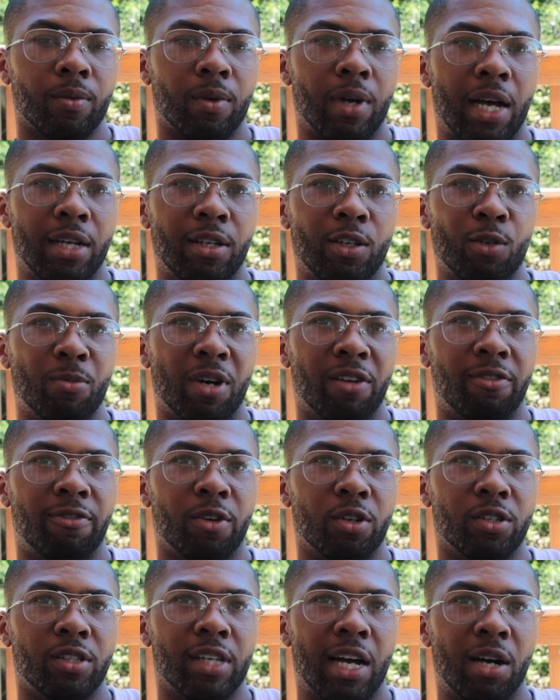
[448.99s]
I do my
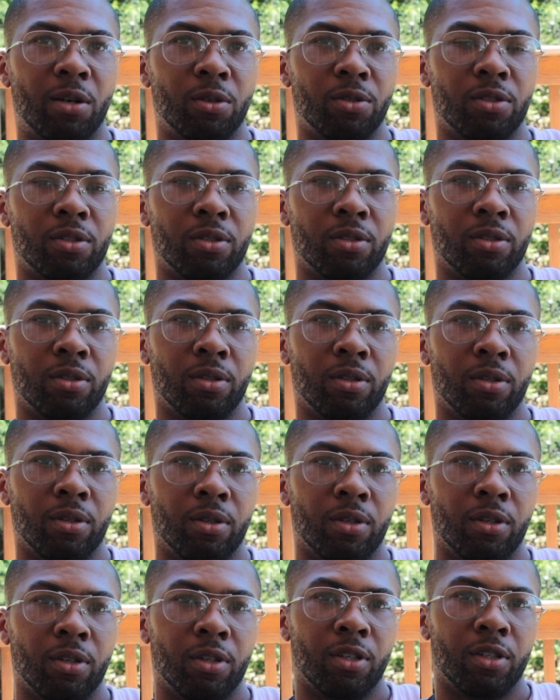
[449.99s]
first house,
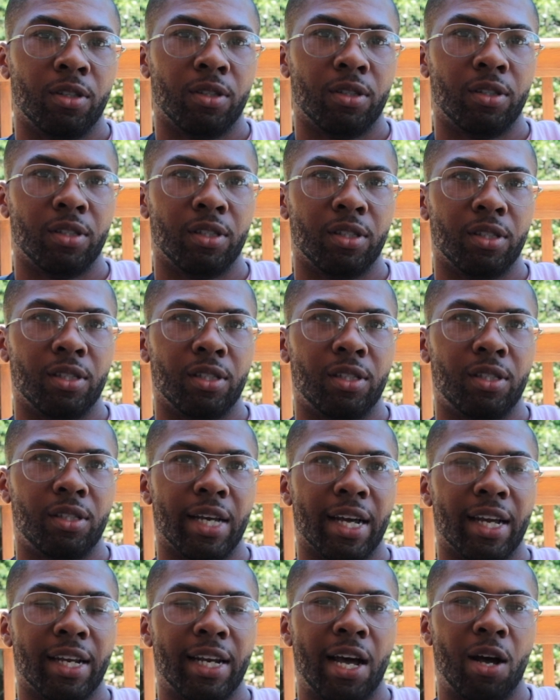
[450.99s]

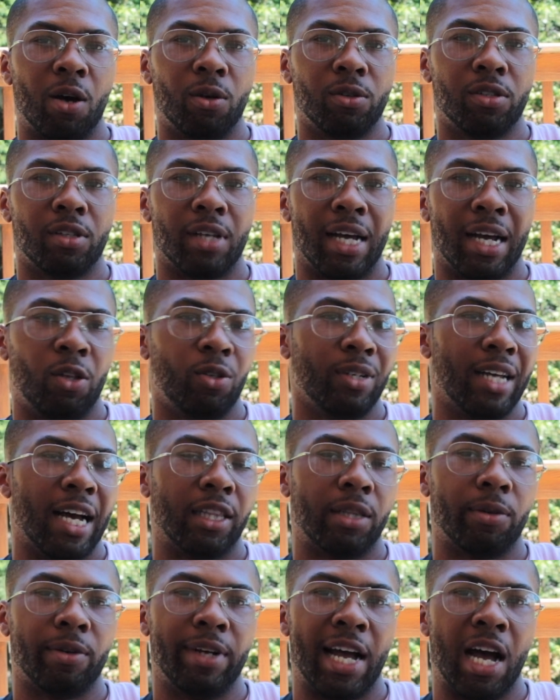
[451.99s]
second house. I only
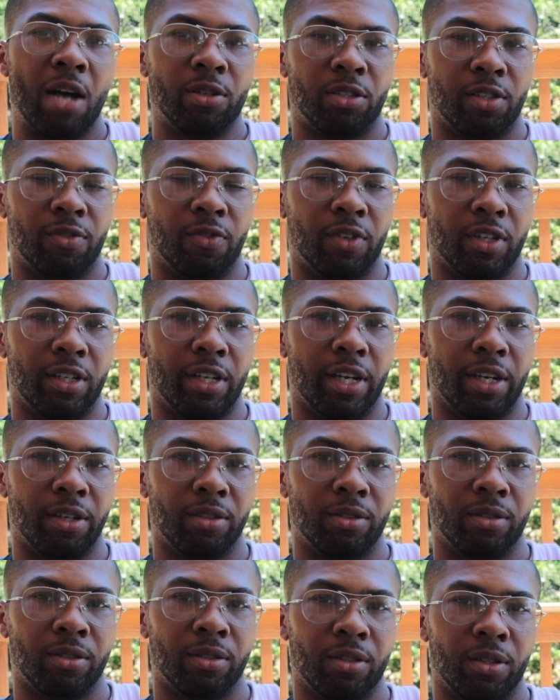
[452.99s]
got 3 houses for the day
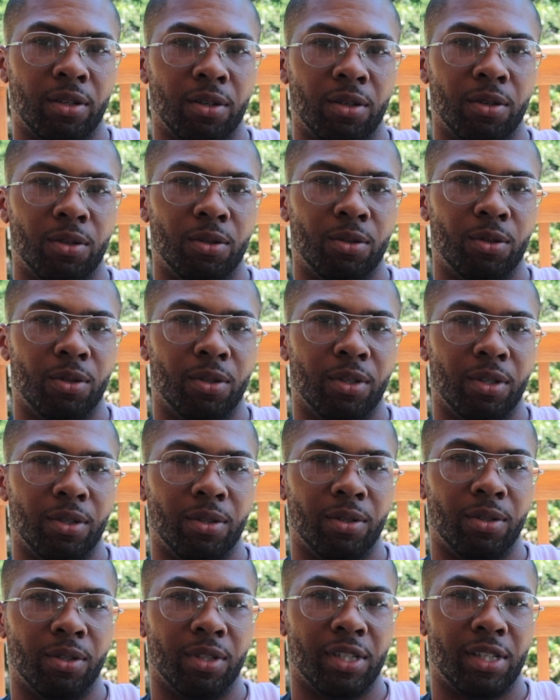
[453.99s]

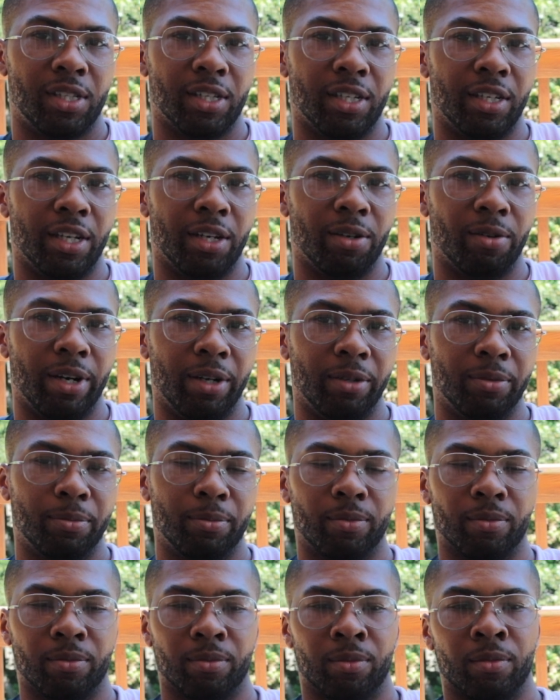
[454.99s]
on a Sunday, right?
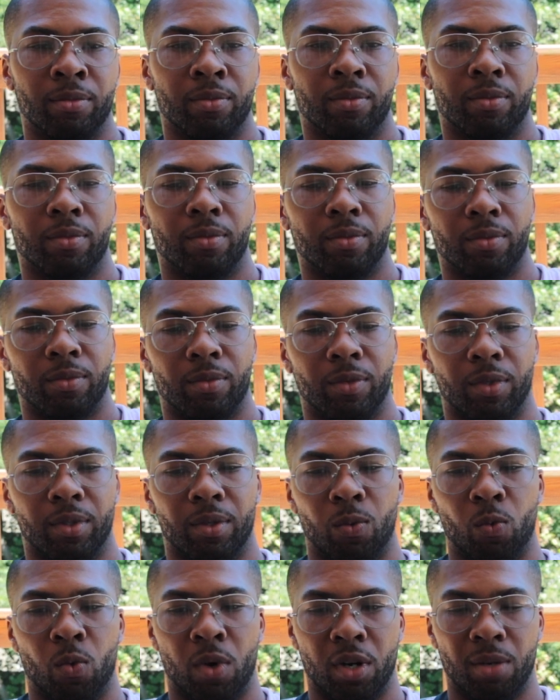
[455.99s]

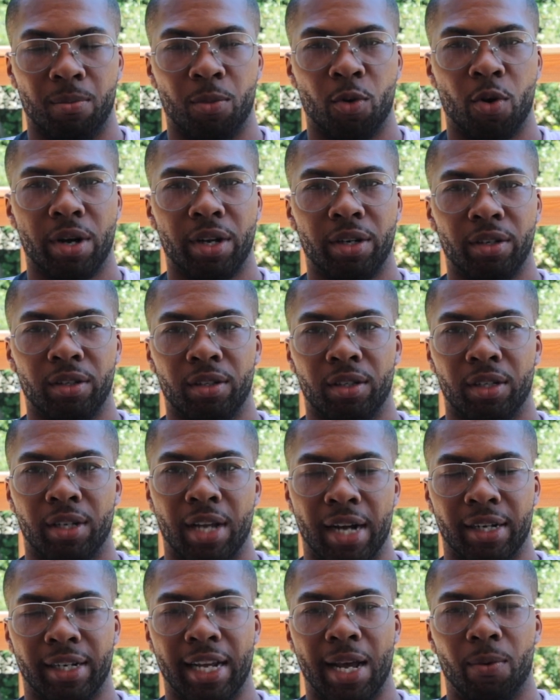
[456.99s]
1 in the morning,
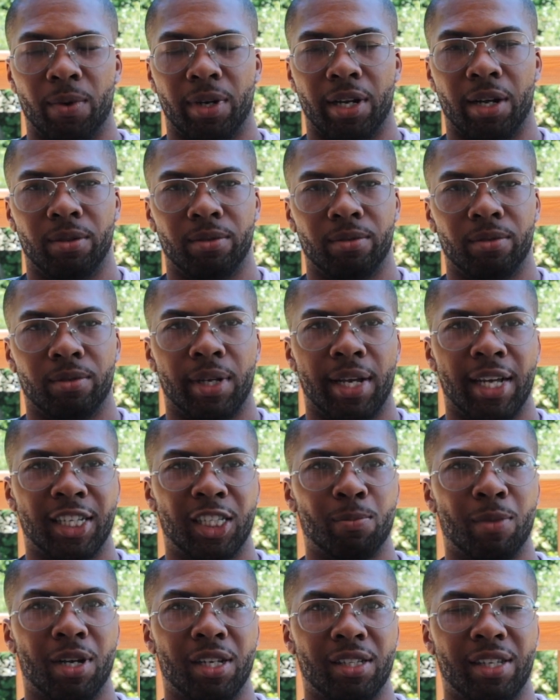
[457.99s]
knock that one out. Head
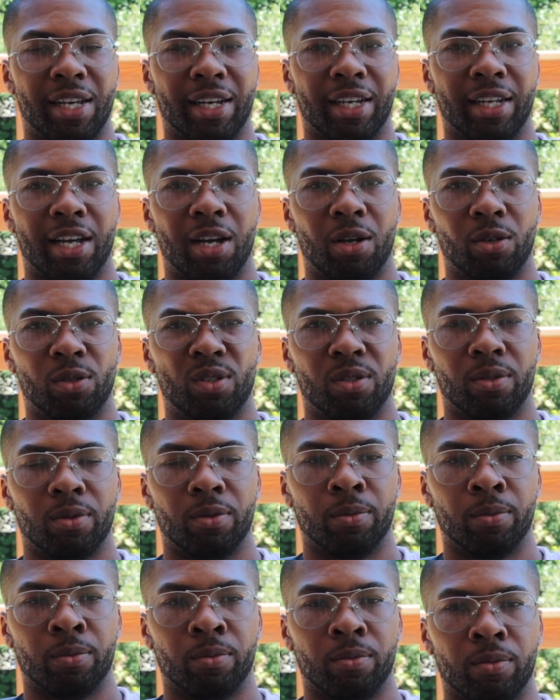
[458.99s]
to my second house.
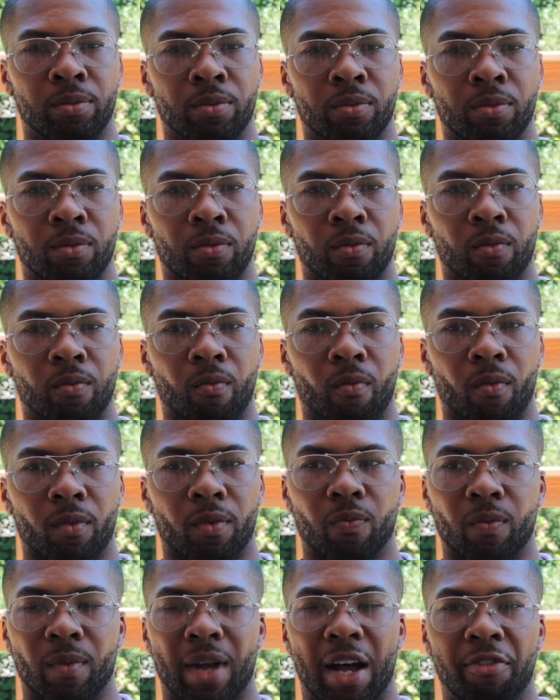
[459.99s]

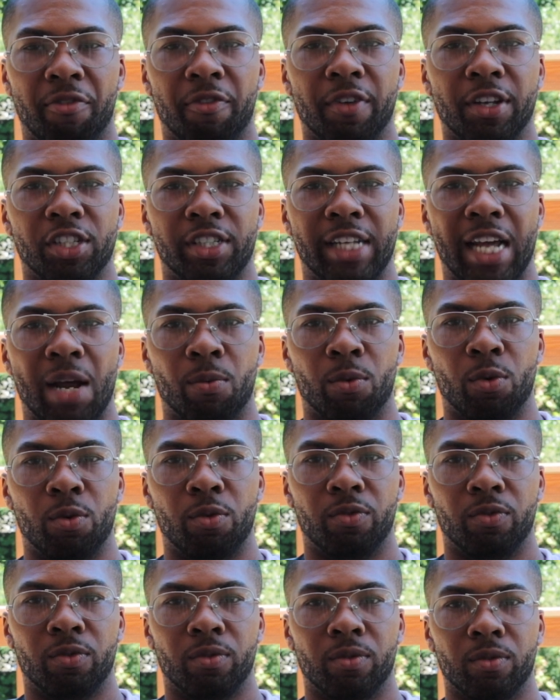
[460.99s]
I finish that
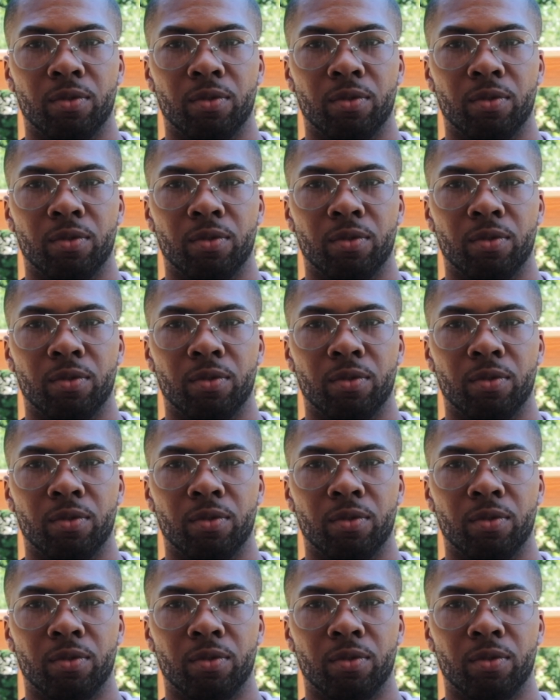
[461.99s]
roof.